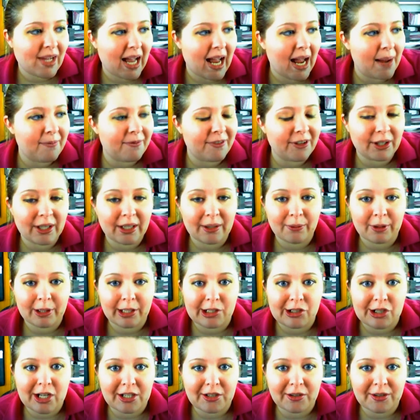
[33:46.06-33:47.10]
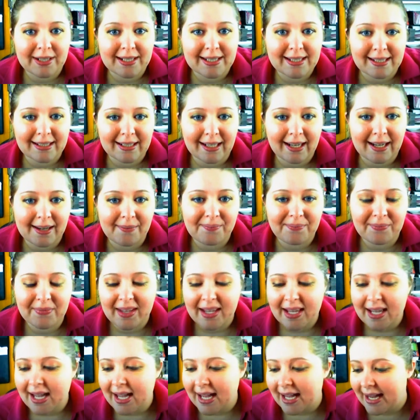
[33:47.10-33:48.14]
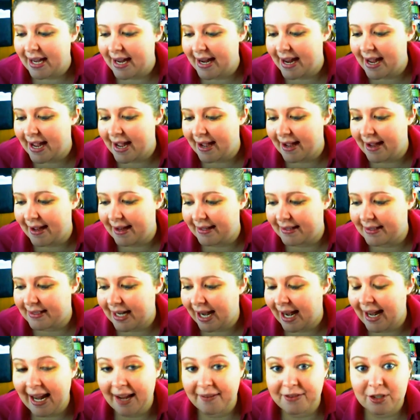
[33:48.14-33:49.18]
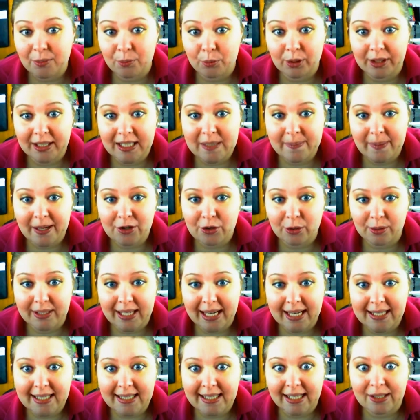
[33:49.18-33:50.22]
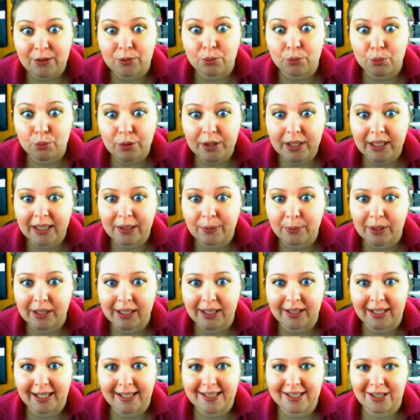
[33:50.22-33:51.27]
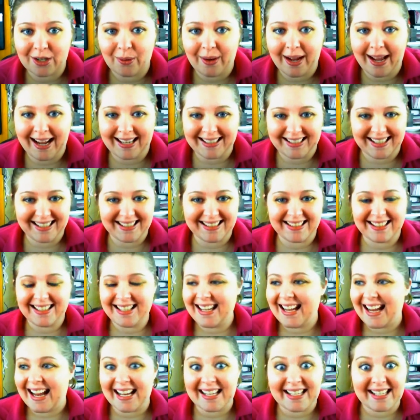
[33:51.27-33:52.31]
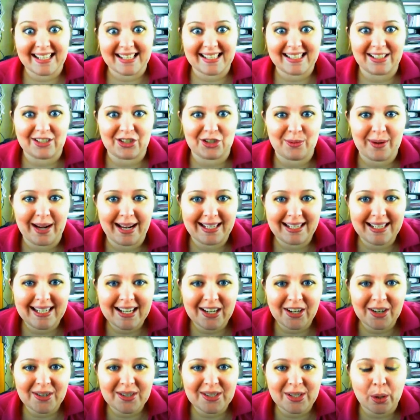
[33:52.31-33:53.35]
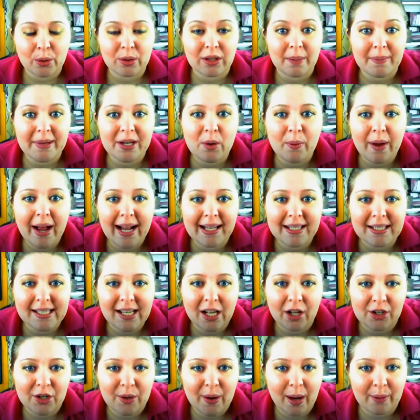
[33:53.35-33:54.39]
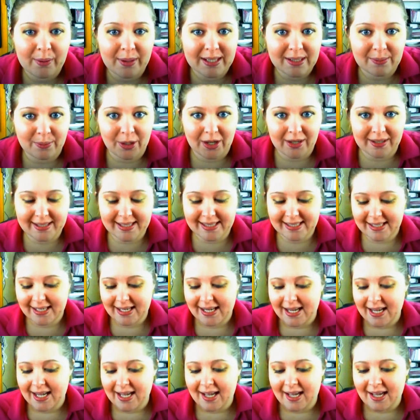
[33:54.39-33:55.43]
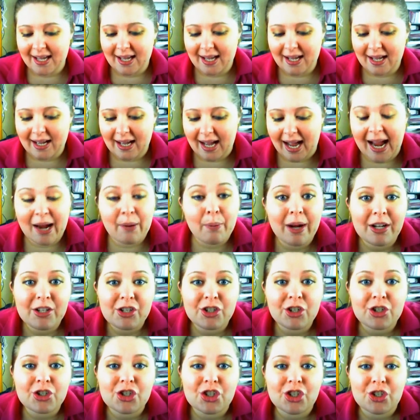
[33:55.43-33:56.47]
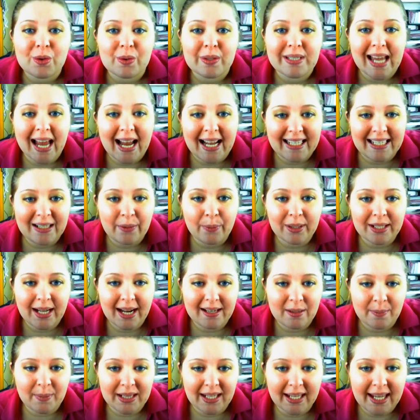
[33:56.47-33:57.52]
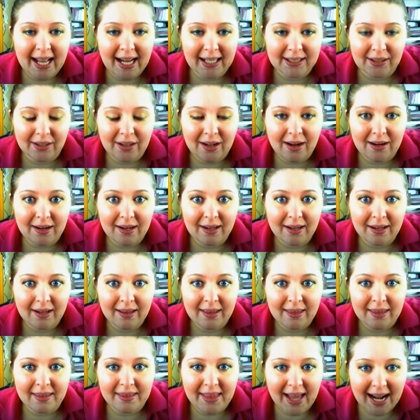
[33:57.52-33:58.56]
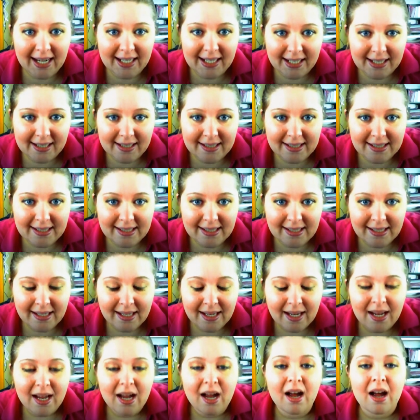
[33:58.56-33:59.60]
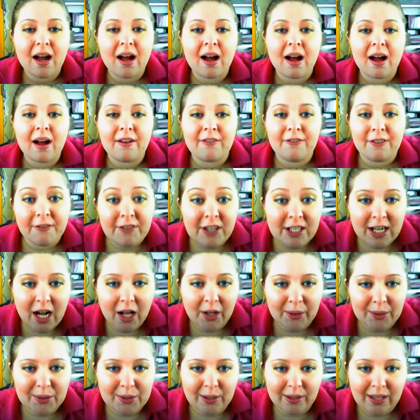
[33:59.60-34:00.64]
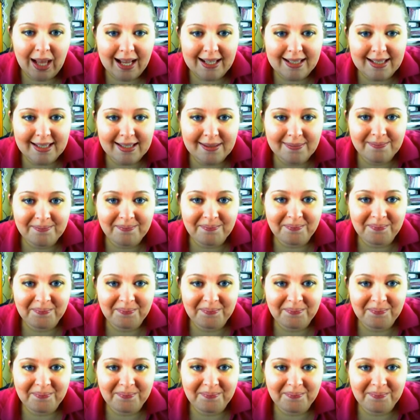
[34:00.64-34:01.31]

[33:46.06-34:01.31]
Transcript: I'm feeling really generous tonight, and I have some really special dates that I'd really, really like to go ahead and get situated here. So let me go ahead and tell you how this works. I want you to choose any one item in the catalog that is $50 or less.